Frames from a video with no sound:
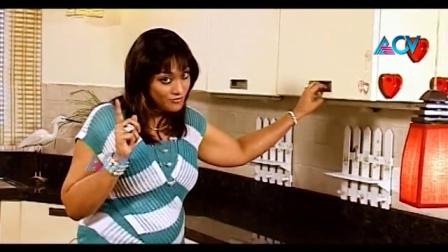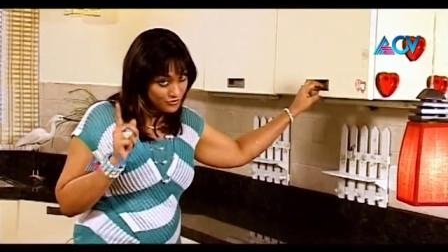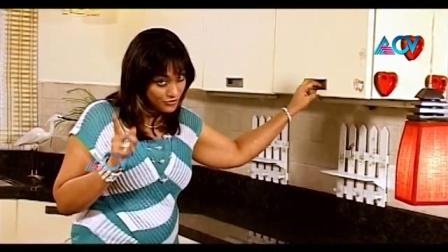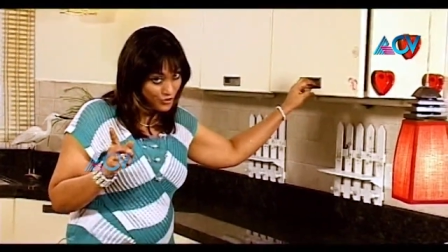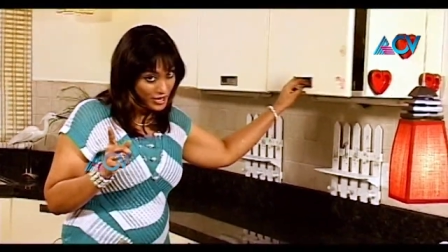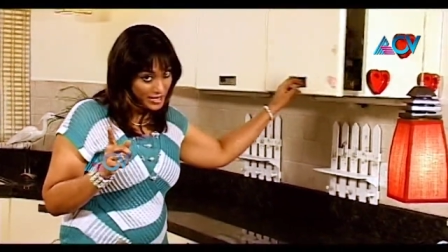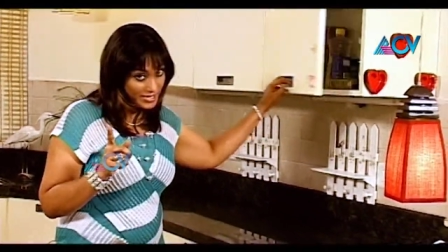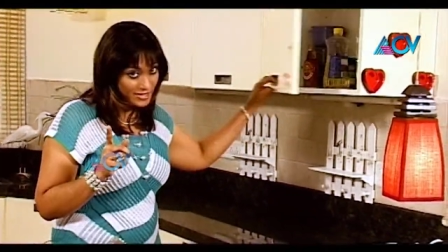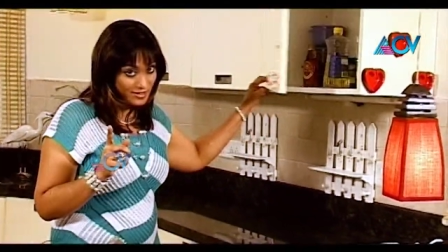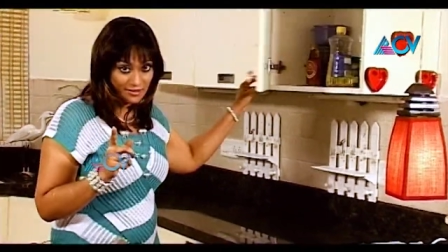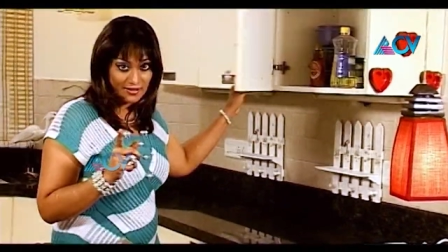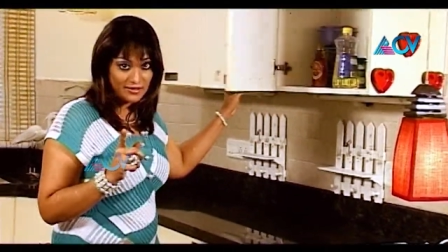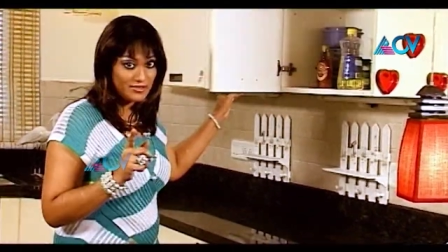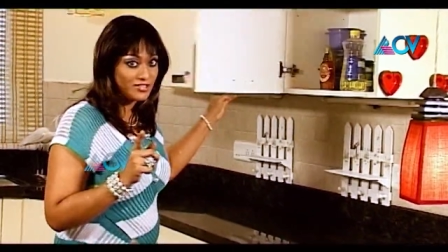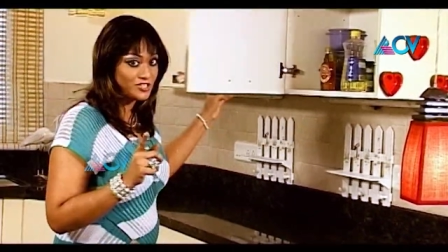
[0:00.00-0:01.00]
fry
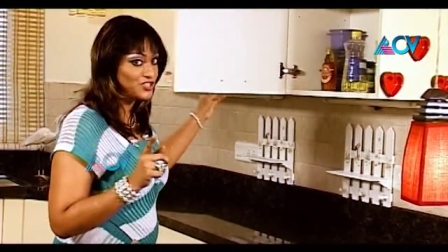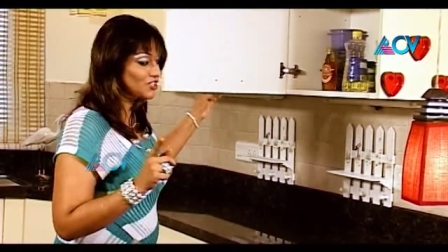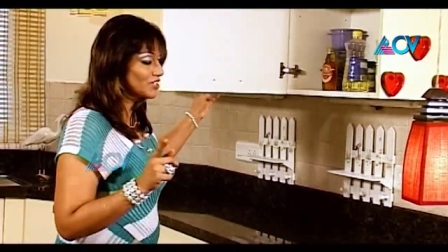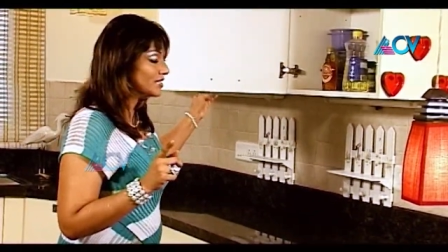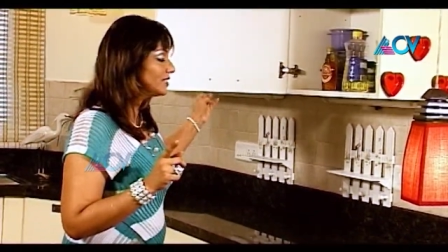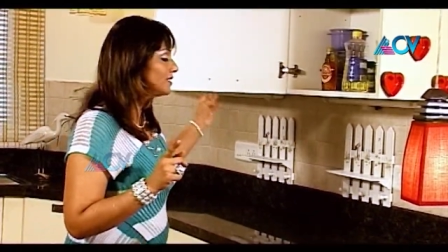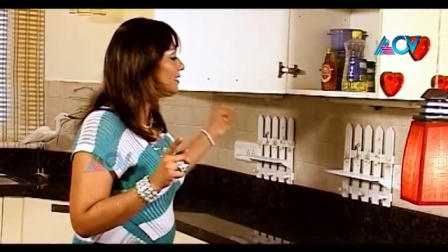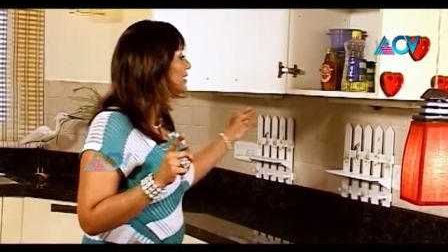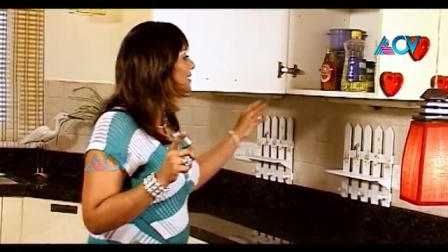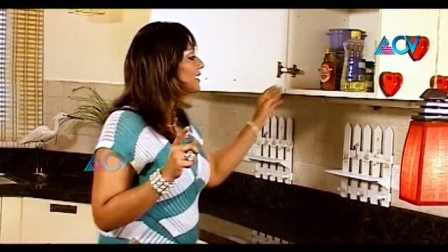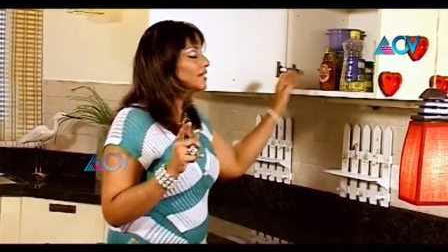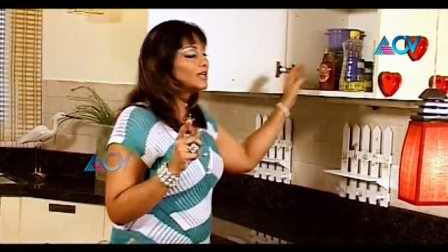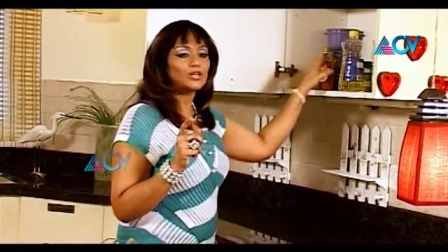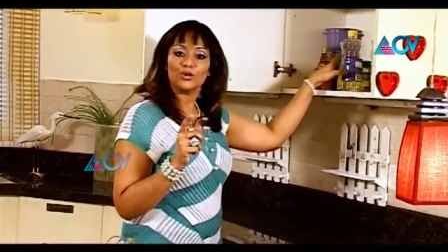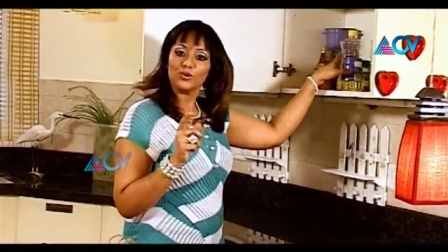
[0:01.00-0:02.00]
the chicken.
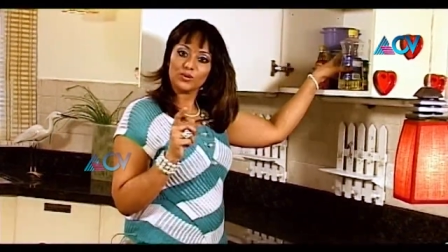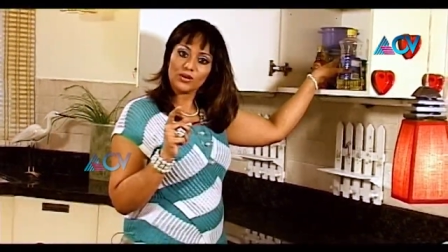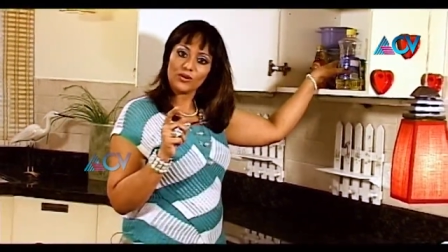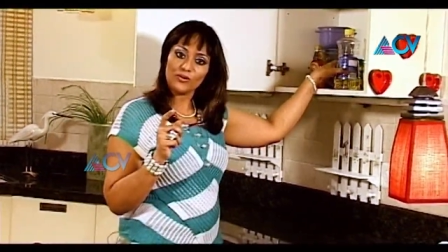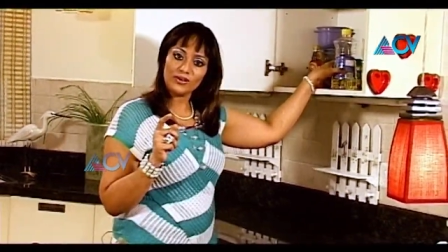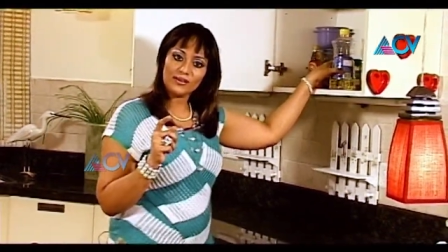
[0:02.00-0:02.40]
Canola